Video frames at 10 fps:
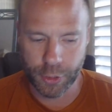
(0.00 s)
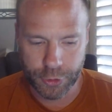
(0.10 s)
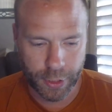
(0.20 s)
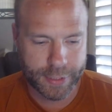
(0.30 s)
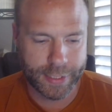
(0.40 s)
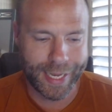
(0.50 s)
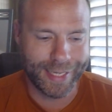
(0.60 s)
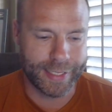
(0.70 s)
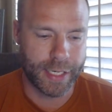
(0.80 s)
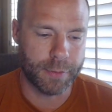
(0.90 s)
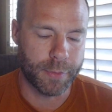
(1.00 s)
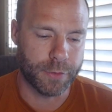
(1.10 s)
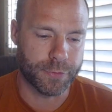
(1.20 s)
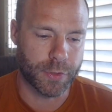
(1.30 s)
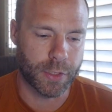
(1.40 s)
Johnson had to come
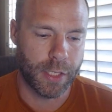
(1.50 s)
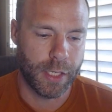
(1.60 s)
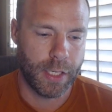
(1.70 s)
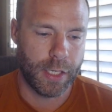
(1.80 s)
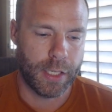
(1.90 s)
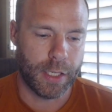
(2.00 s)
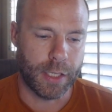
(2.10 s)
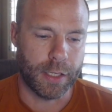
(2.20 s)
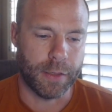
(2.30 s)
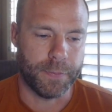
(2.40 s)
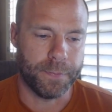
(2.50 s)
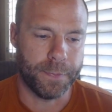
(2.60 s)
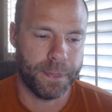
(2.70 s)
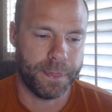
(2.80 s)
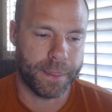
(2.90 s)
over. And
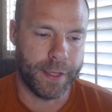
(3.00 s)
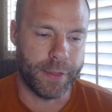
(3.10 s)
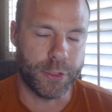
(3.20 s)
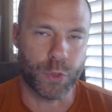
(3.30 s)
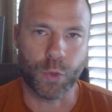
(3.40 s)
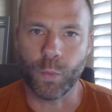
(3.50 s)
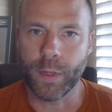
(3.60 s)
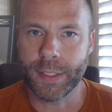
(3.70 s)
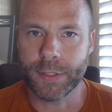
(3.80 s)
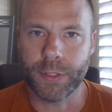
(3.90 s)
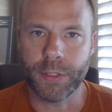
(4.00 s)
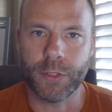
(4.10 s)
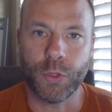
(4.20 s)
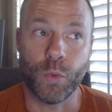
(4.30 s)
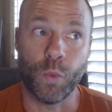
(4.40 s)
then Jordan
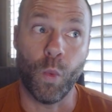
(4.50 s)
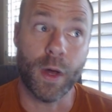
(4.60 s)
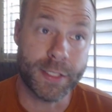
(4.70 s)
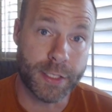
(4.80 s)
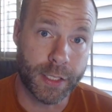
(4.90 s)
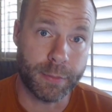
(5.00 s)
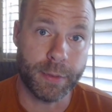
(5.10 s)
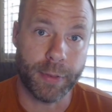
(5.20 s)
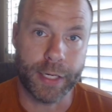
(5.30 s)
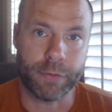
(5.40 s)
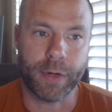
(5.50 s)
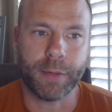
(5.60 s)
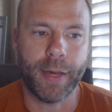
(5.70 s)
Whittington, who was going to be playing running